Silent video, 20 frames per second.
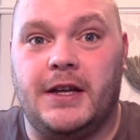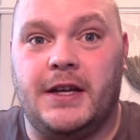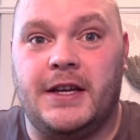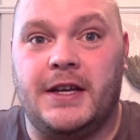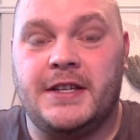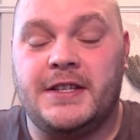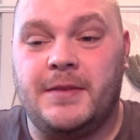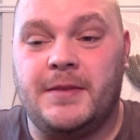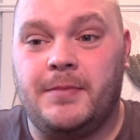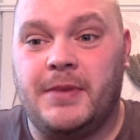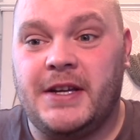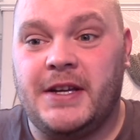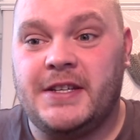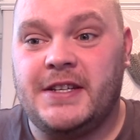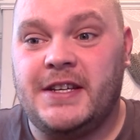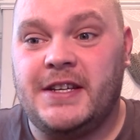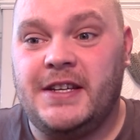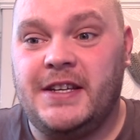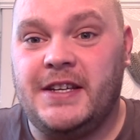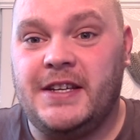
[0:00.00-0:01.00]
Is it
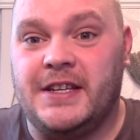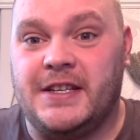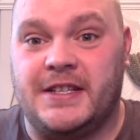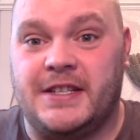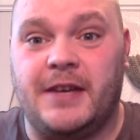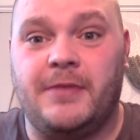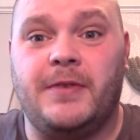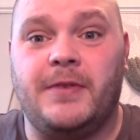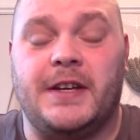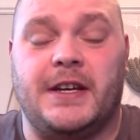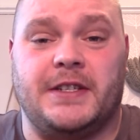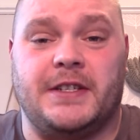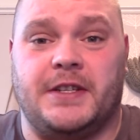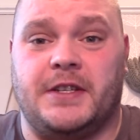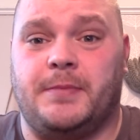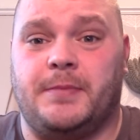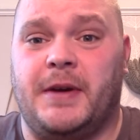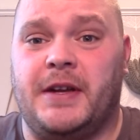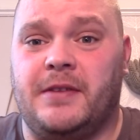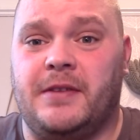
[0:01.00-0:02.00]
better? It definitely has
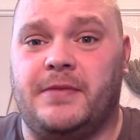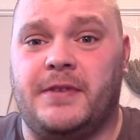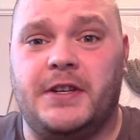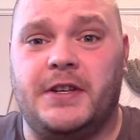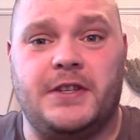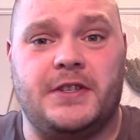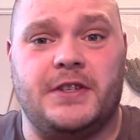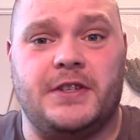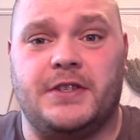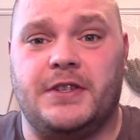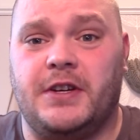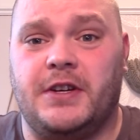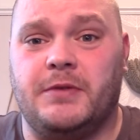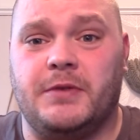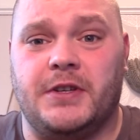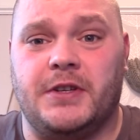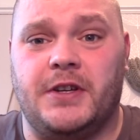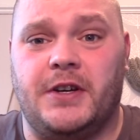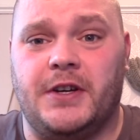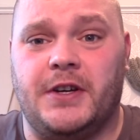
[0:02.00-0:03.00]
its benefits, there's
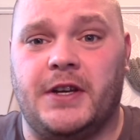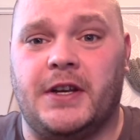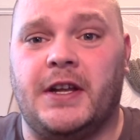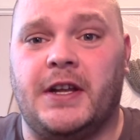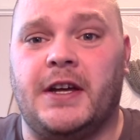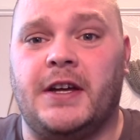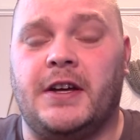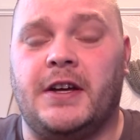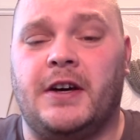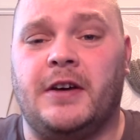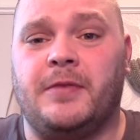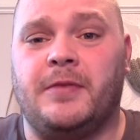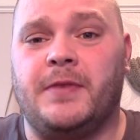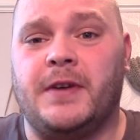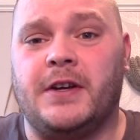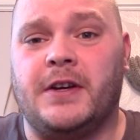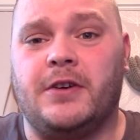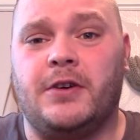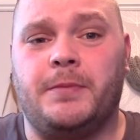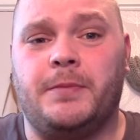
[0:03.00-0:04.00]
no denying that. I
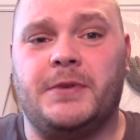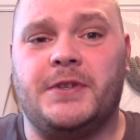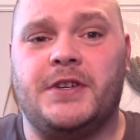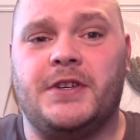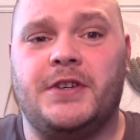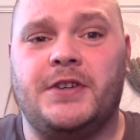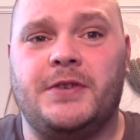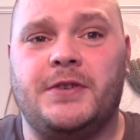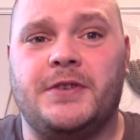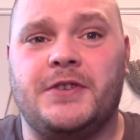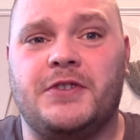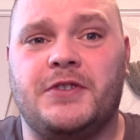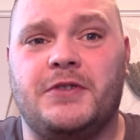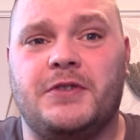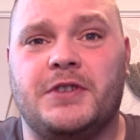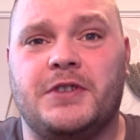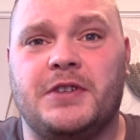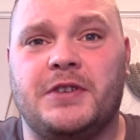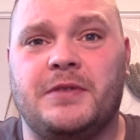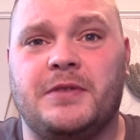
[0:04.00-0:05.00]
think up to
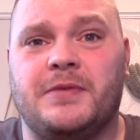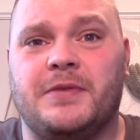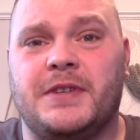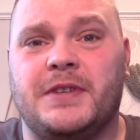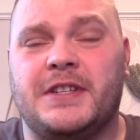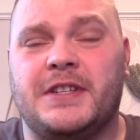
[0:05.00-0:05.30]
sort of